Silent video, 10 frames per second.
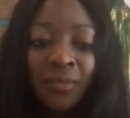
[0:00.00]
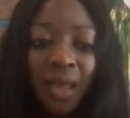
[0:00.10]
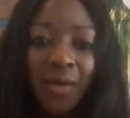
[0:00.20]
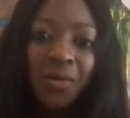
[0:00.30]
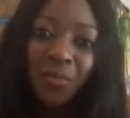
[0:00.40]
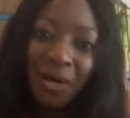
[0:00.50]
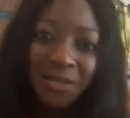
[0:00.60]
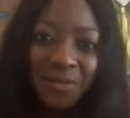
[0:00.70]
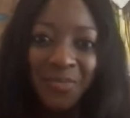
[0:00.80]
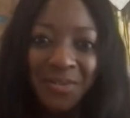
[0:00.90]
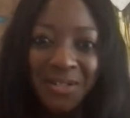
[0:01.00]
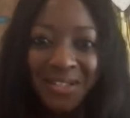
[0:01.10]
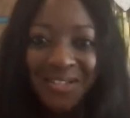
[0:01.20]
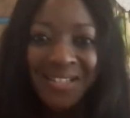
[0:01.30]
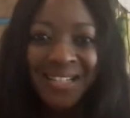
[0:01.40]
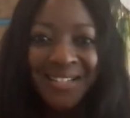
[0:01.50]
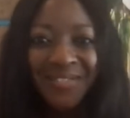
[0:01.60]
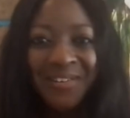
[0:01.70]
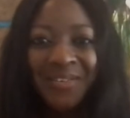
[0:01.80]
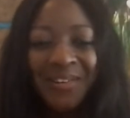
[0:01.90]
And on a personal business note, I
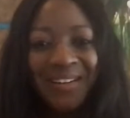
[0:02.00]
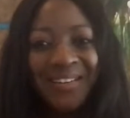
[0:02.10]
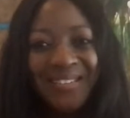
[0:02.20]
didn't really want to go